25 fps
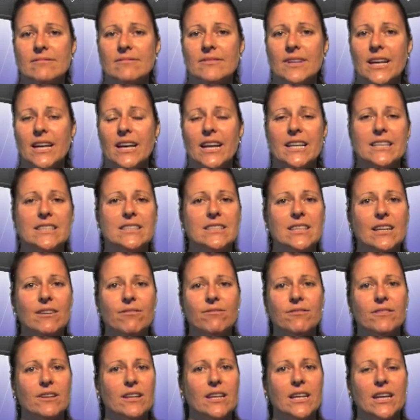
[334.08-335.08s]
And I
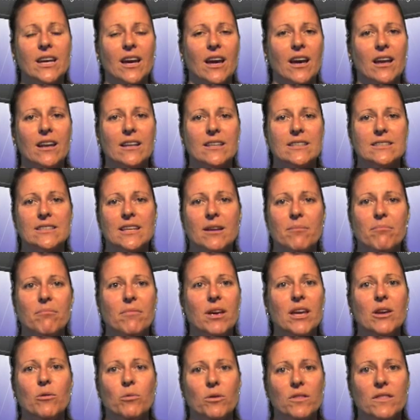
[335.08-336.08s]
definitely can't accept
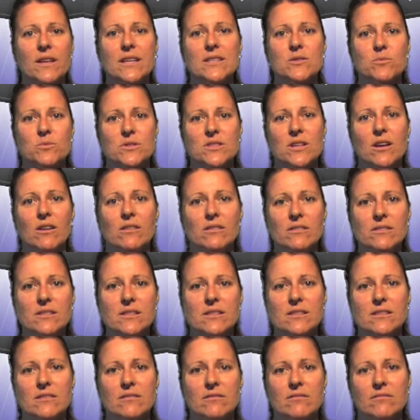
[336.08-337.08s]
me with these
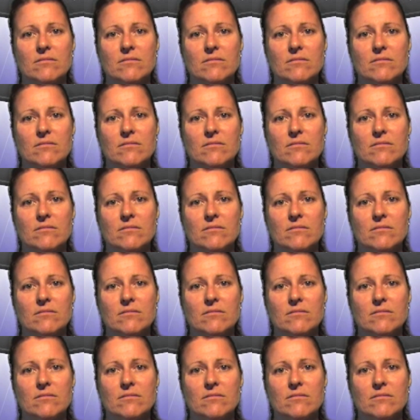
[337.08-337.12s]
results.